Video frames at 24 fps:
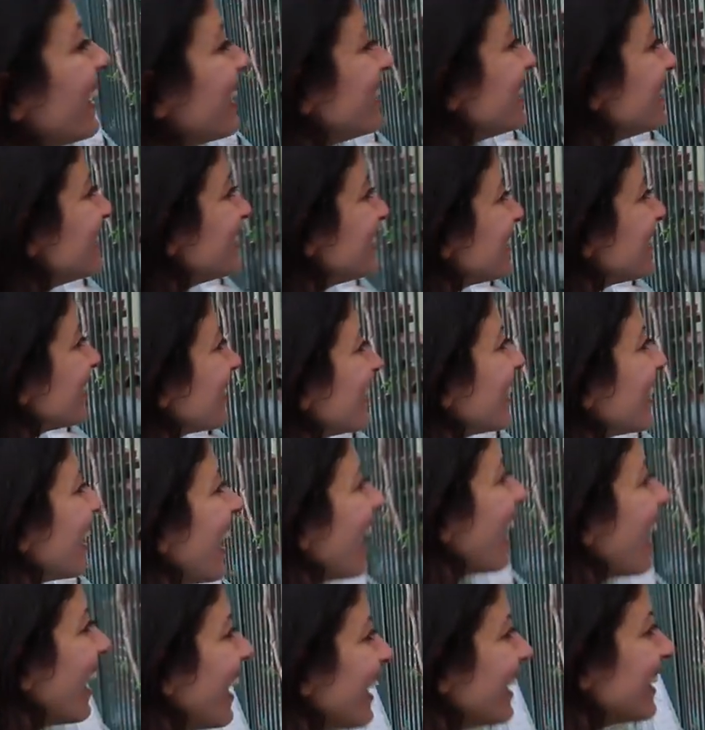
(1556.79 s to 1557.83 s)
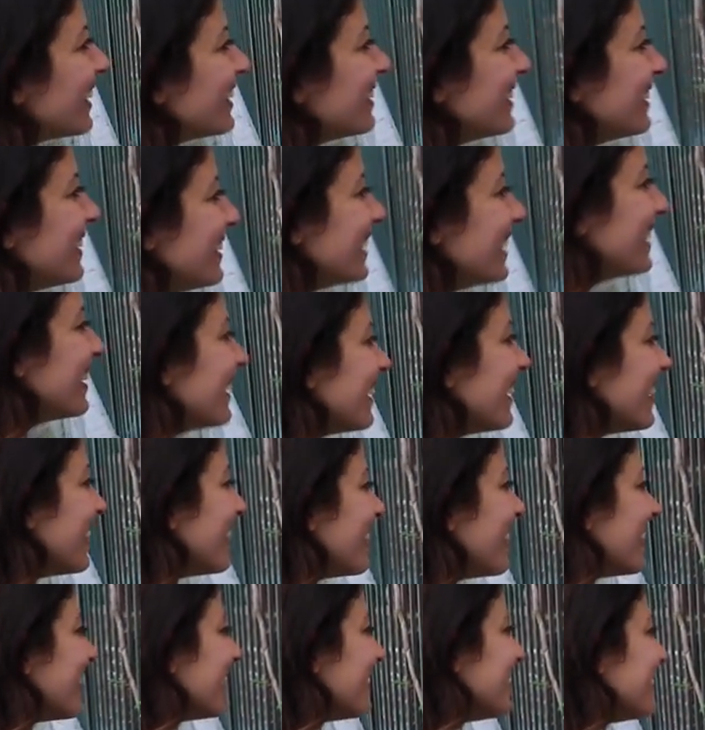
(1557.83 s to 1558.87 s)
you're so kind.
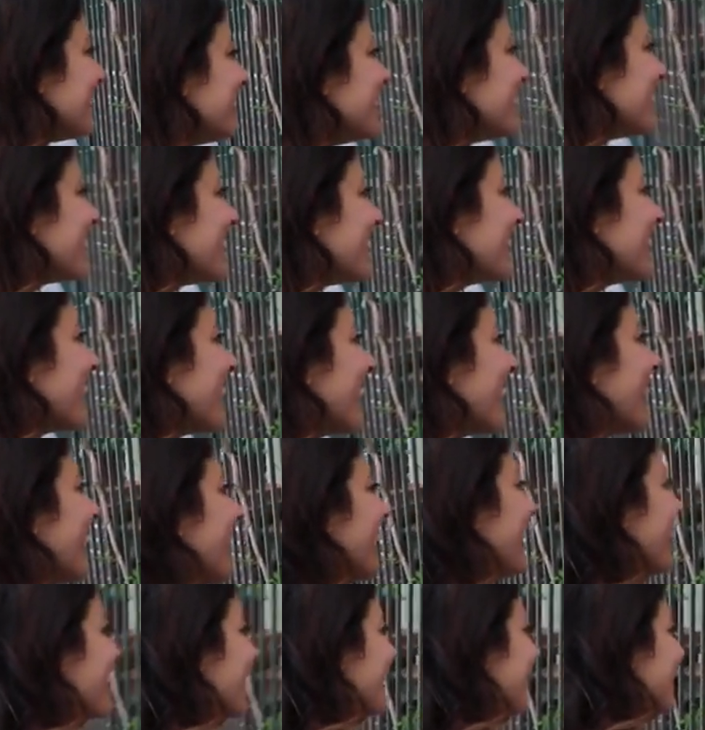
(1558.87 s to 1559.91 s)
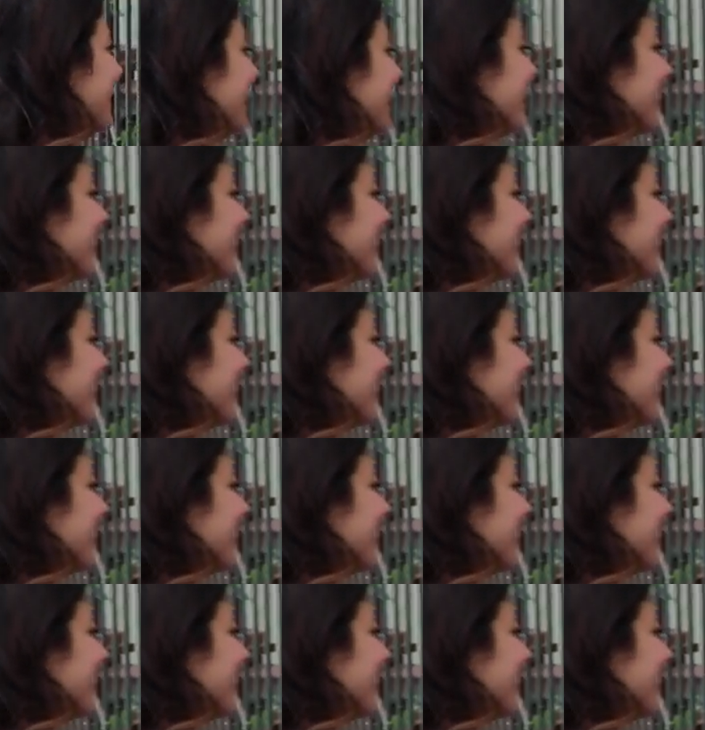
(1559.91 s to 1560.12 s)
You're so kind.